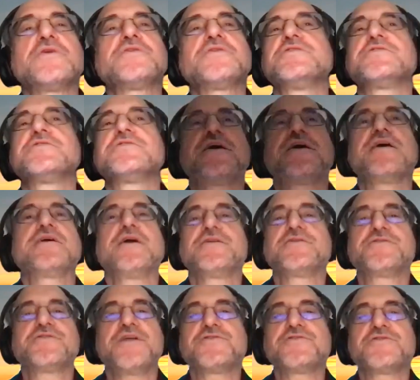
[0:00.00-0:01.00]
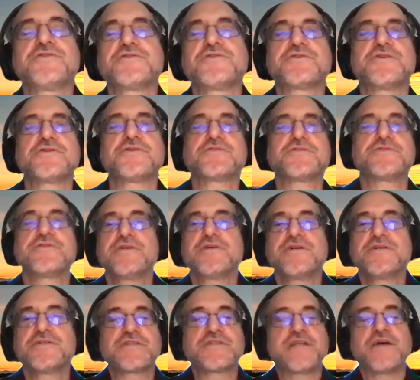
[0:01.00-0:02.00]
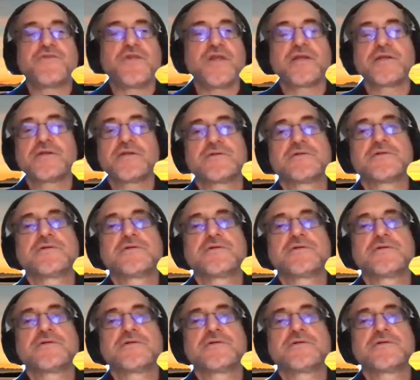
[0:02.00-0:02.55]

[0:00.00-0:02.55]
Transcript: what to say. It's just astounding.